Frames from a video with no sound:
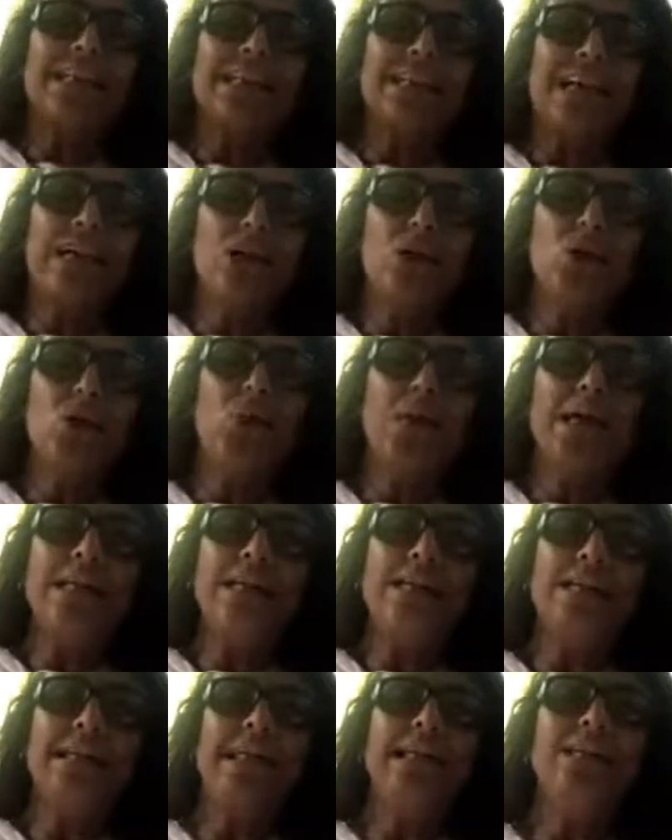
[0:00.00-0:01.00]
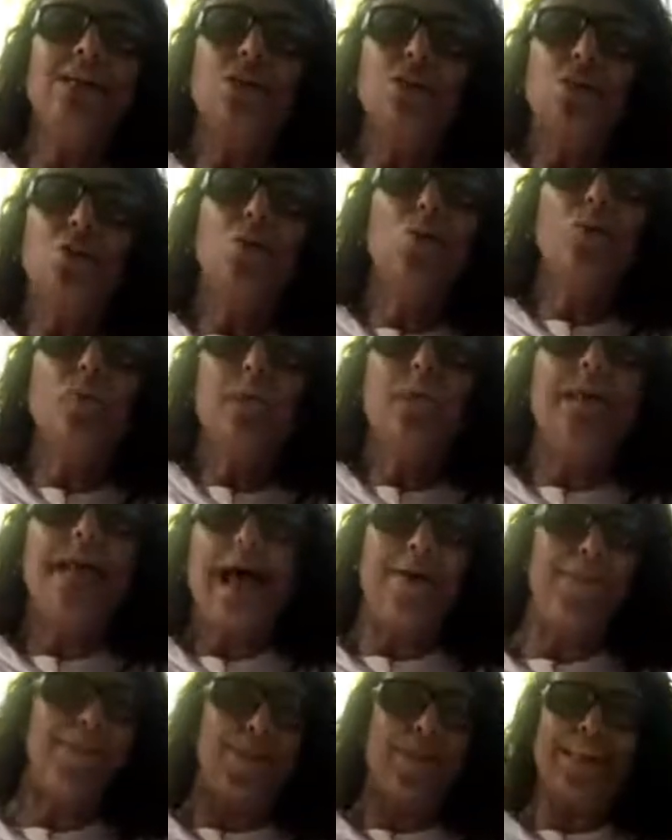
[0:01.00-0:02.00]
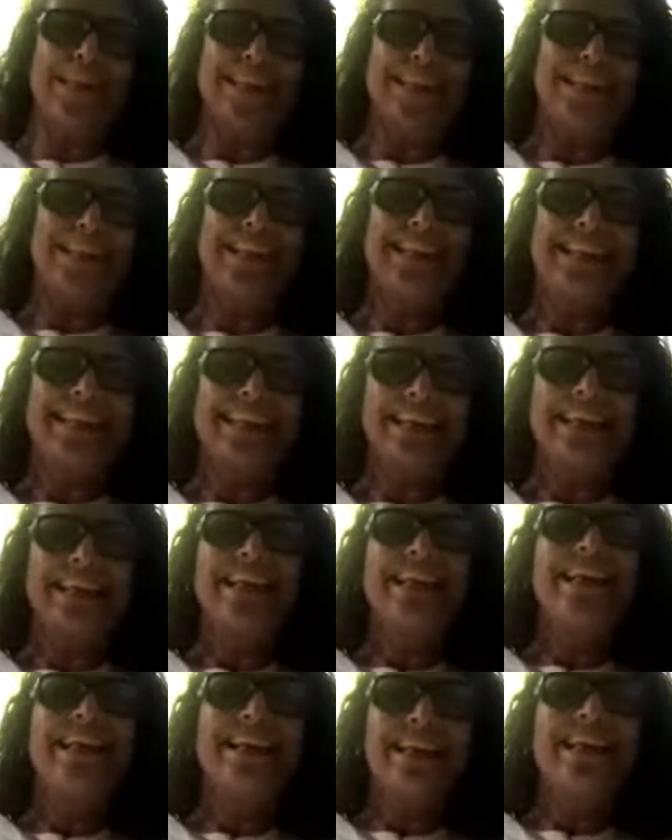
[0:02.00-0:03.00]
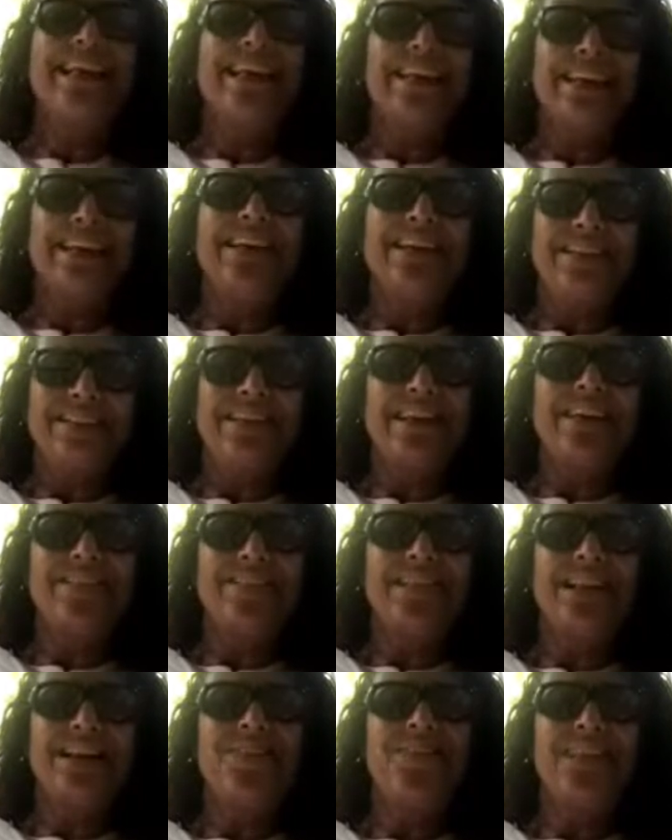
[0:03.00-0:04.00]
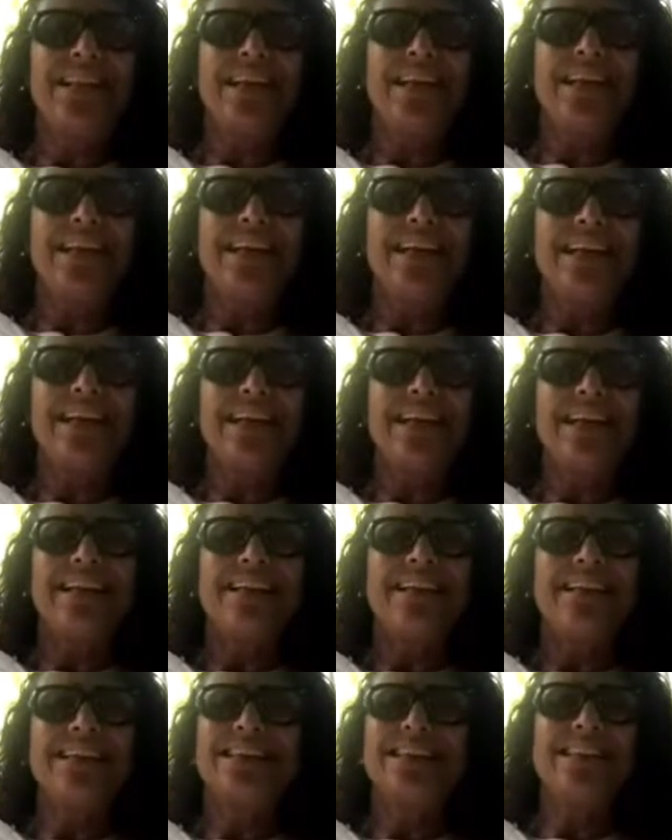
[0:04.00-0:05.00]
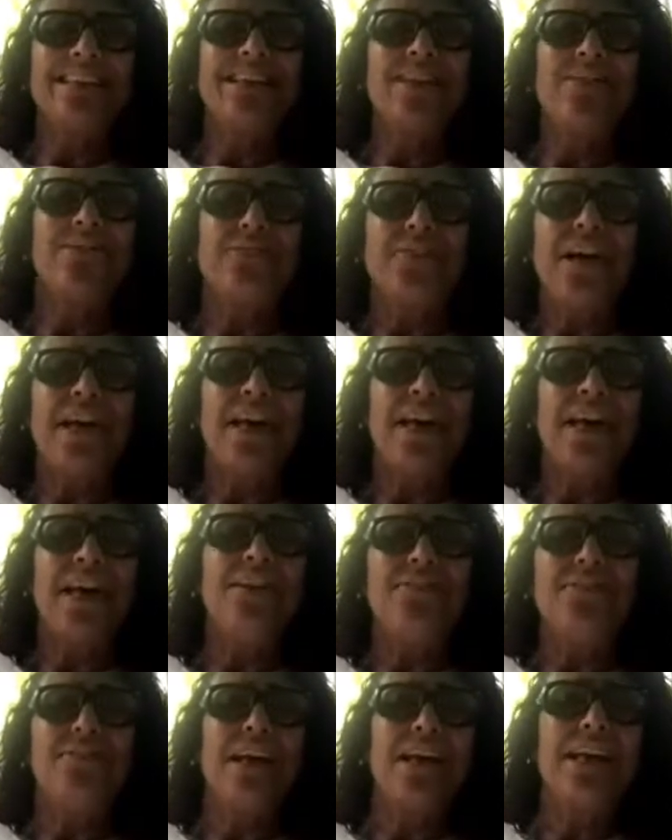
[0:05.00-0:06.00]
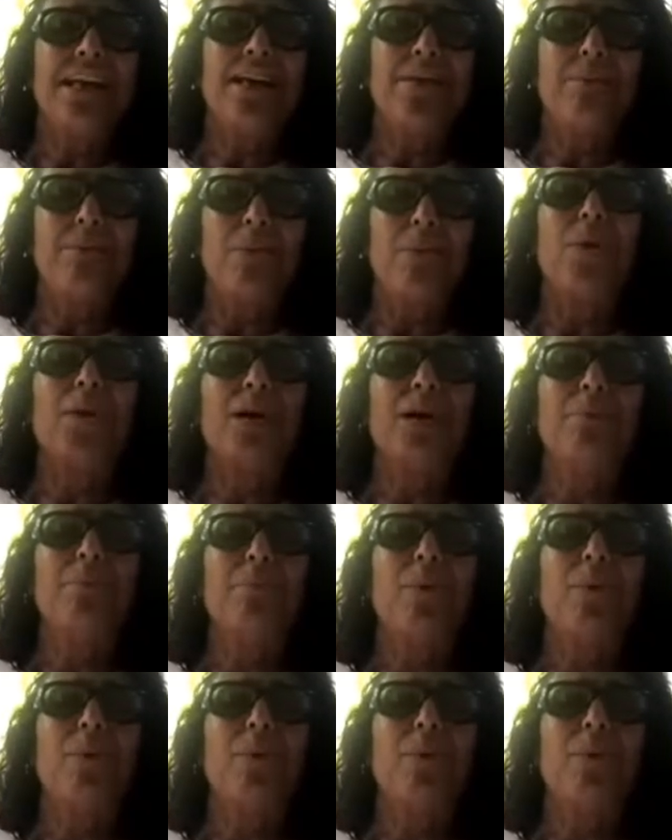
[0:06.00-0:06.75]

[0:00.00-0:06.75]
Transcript: than doing things to be happy. You get what I'm saying? This is a very, very important